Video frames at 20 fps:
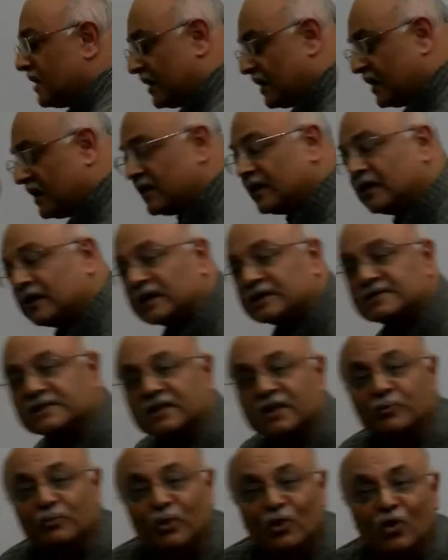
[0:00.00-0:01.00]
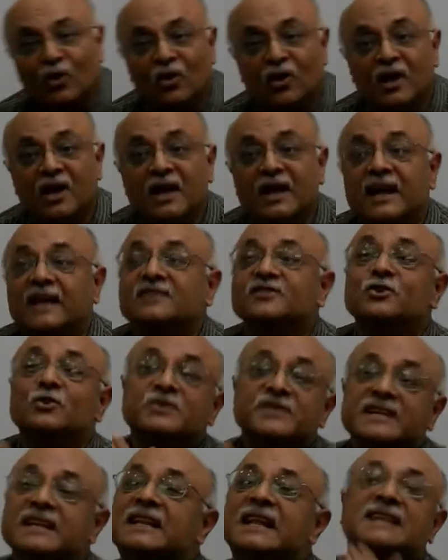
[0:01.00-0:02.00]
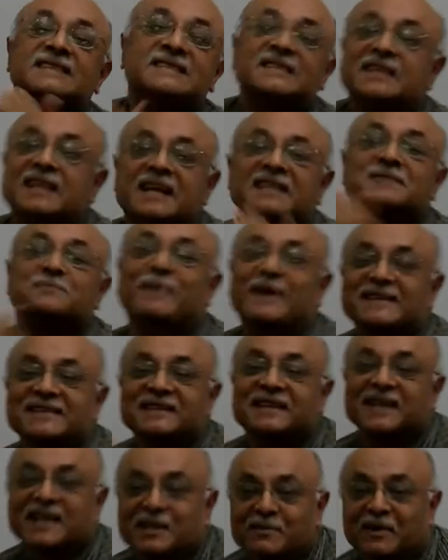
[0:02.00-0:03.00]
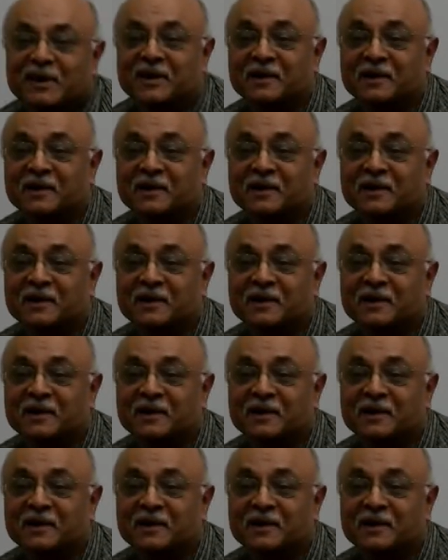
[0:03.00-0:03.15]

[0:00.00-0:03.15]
uh, in uh, Singapore, it's using less and less basic labor.